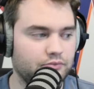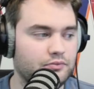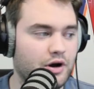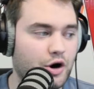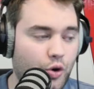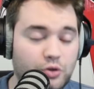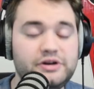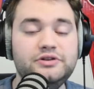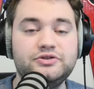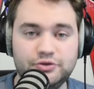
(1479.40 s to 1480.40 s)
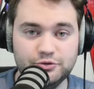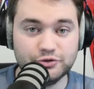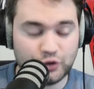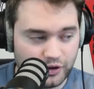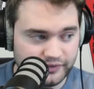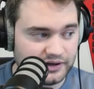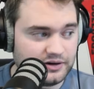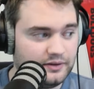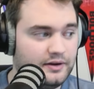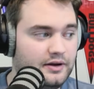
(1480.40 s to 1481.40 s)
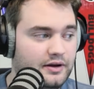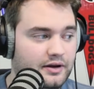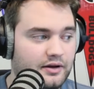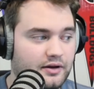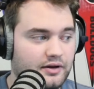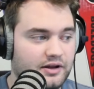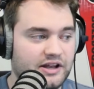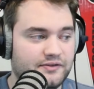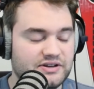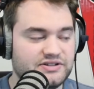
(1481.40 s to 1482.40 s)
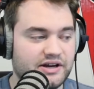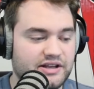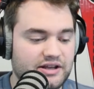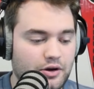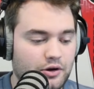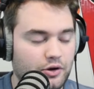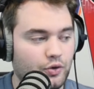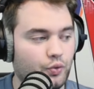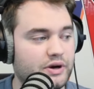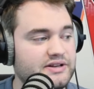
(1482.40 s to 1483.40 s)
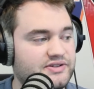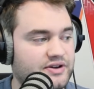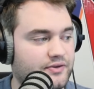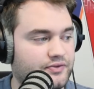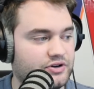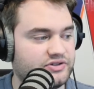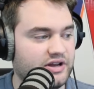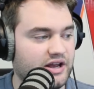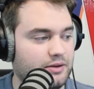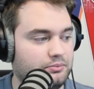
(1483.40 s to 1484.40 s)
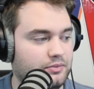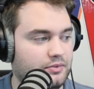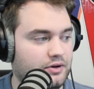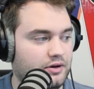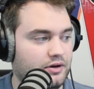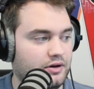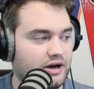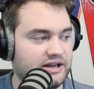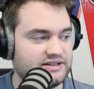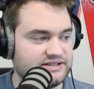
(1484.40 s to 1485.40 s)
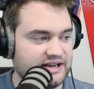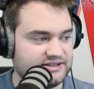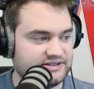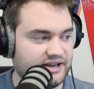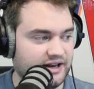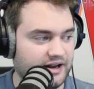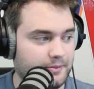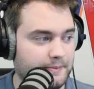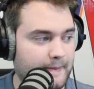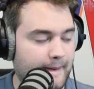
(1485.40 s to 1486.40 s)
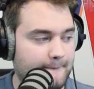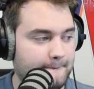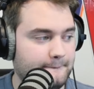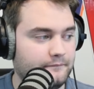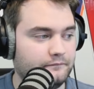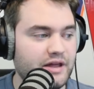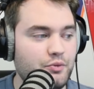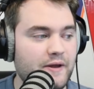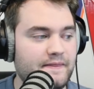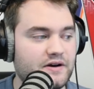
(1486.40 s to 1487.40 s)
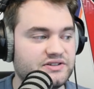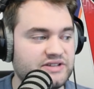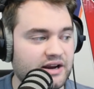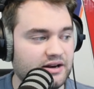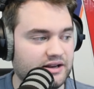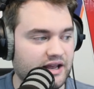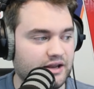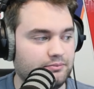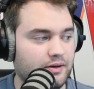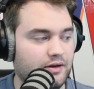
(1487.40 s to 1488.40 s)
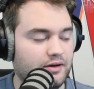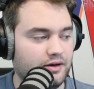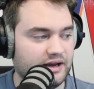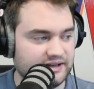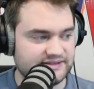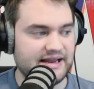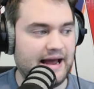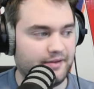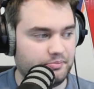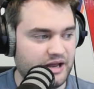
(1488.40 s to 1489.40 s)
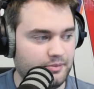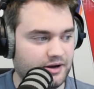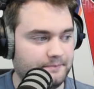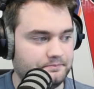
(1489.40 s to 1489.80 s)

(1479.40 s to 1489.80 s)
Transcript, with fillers: According to Torvik, if Kentucky wins their first game against Texas A&M. They win their second game against Alabama,